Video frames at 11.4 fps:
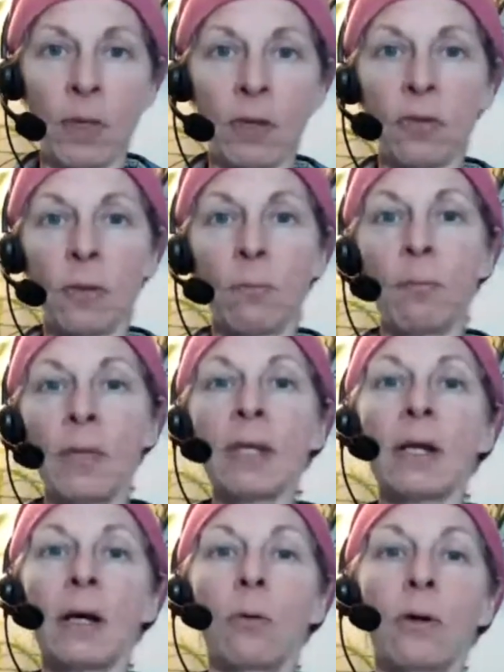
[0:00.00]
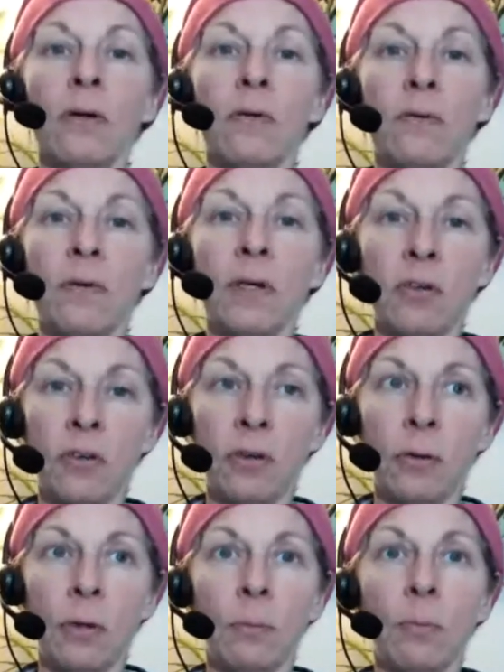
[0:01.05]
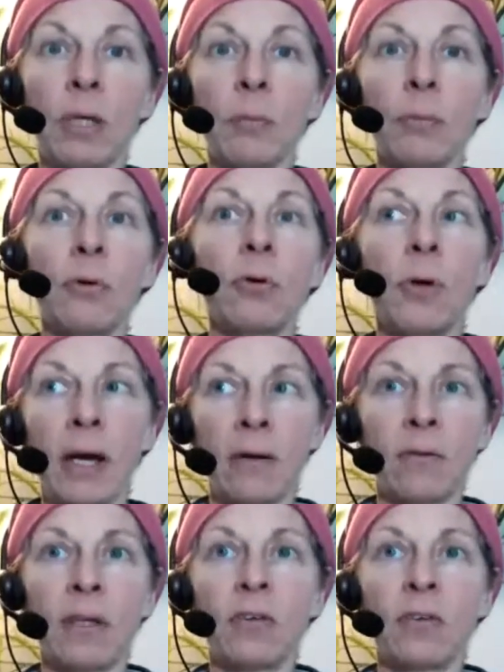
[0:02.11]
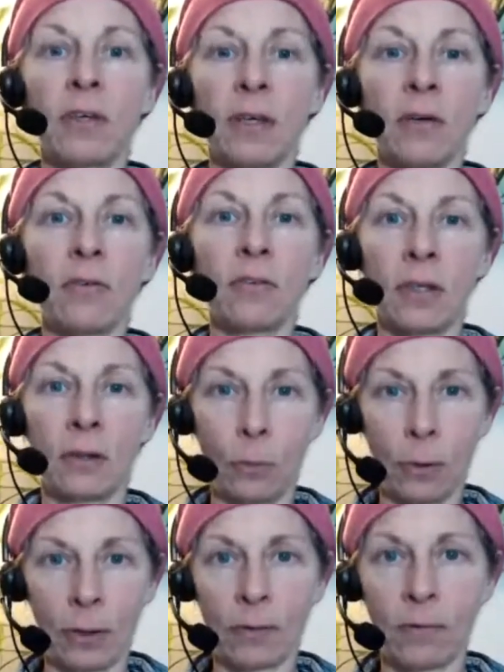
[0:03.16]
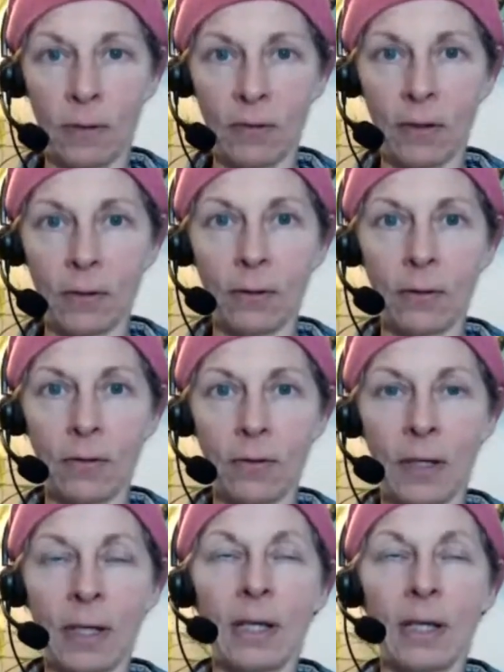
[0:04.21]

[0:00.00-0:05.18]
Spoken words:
So the minute I want to fix you, and people who have these gifts tend to want to fix others,